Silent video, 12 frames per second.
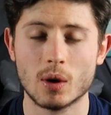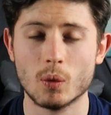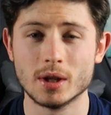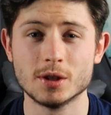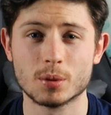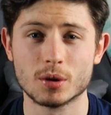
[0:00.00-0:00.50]
And
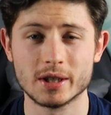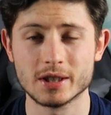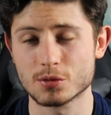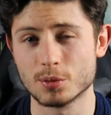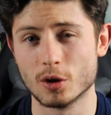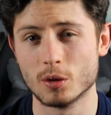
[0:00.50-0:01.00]
when you put it in
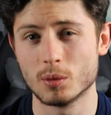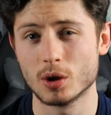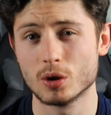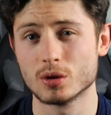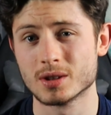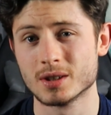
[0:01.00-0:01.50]
sport
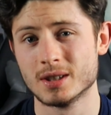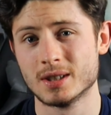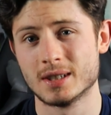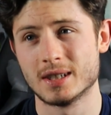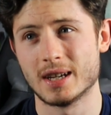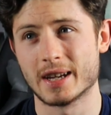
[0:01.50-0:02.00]
mode,
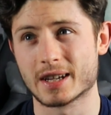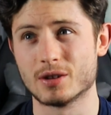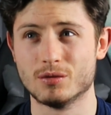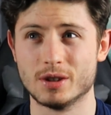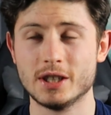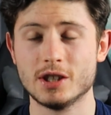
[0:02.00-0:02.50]
it
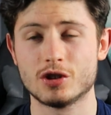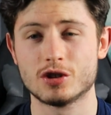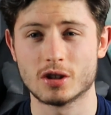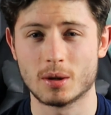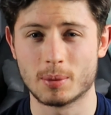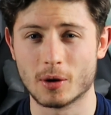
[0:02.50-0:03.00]
can reach
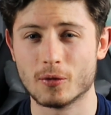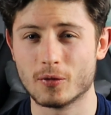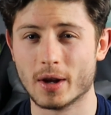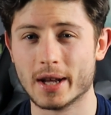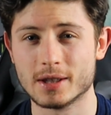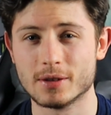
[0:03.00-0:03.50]
about
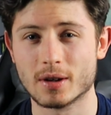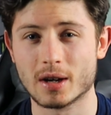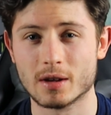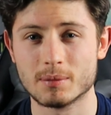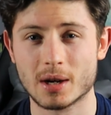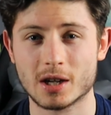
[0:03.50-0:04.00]

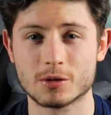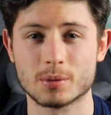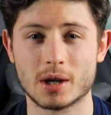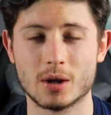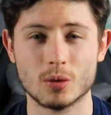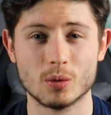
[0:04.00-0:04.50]
35 miles
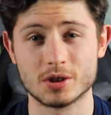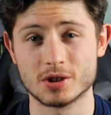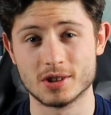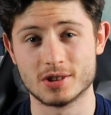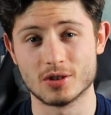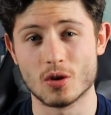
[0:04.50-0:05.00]
per hour, which
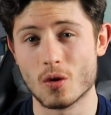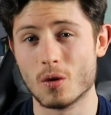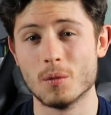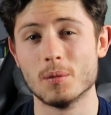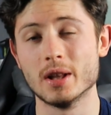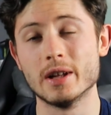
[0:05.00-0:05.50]
is
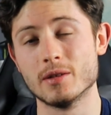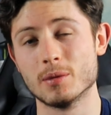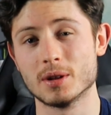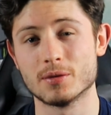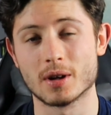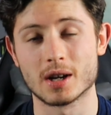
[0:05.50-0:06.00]

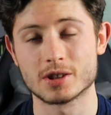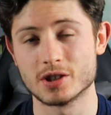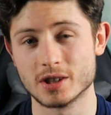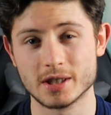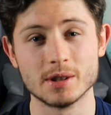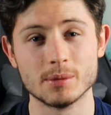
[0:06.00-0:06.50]
unbelievably fast.
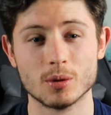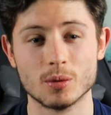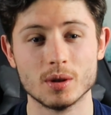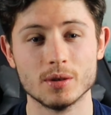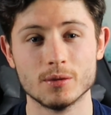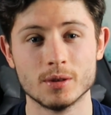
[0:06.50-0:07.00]
You can keep up
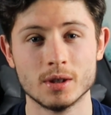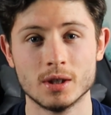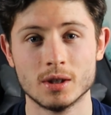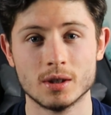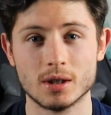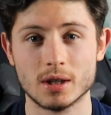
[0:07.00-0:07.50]
with
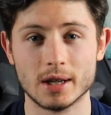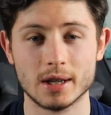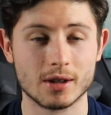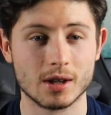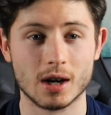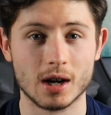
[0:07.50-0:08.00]

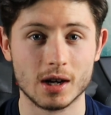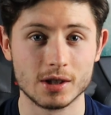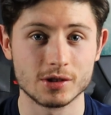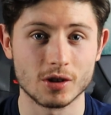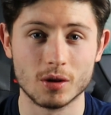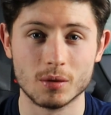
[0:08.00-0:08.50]
uh,
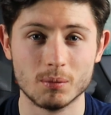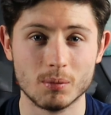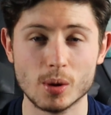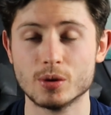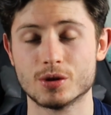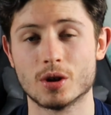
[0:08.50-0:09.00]
cars on
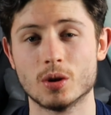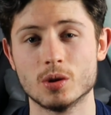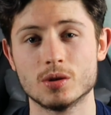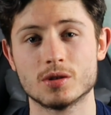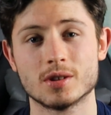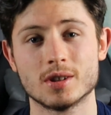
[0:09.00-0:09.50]
most
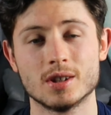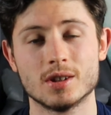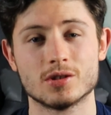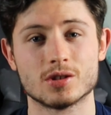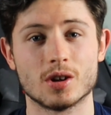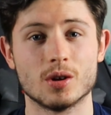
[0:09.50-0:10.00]
roads.
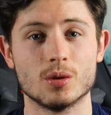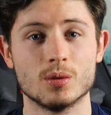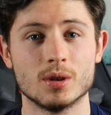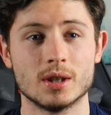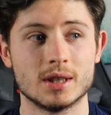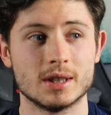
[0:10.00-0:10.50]
So
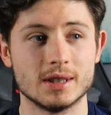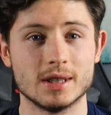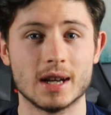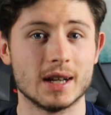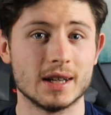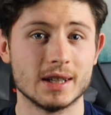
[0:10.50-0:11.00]

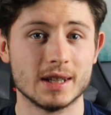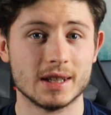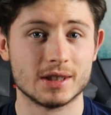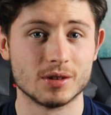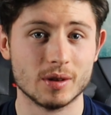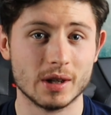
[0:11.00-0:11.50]
yeah, it,
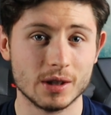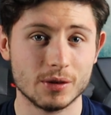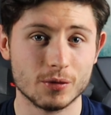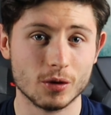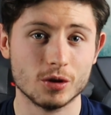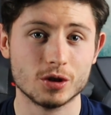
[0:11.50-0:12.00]
it's a really
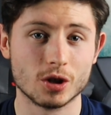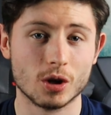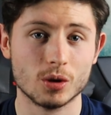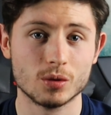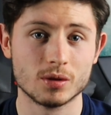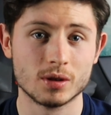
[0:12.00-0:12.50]
fun
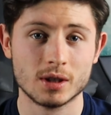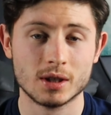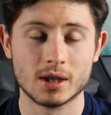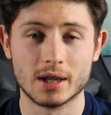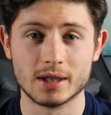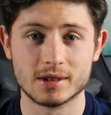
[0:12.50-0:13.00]
drone.
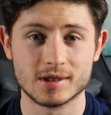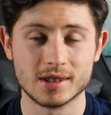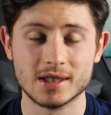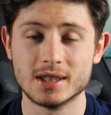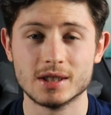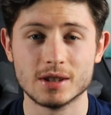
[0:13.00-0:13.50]
It's
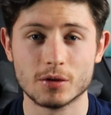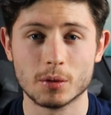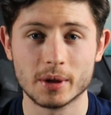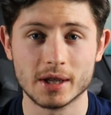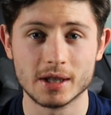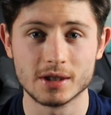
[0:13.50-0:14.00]
easy for
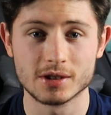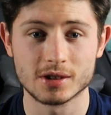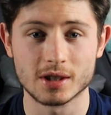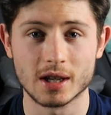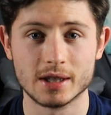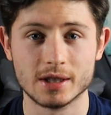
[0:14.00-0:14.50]
beginners
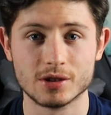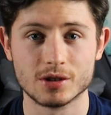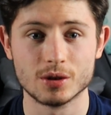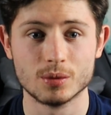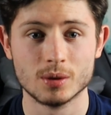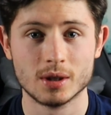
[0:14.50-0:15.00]
to get
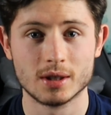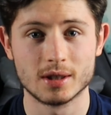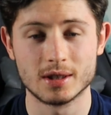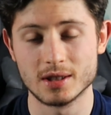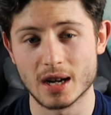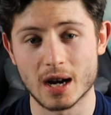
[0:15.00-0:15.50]
into.
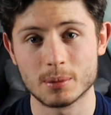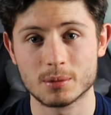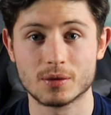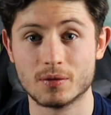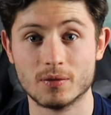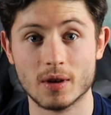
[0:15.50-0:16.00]
The
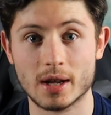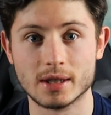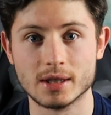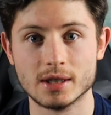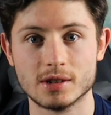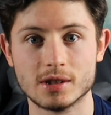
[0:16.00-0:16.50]
app's
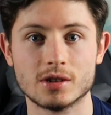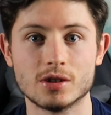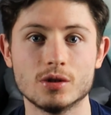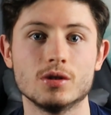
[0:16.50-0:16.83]
very easy to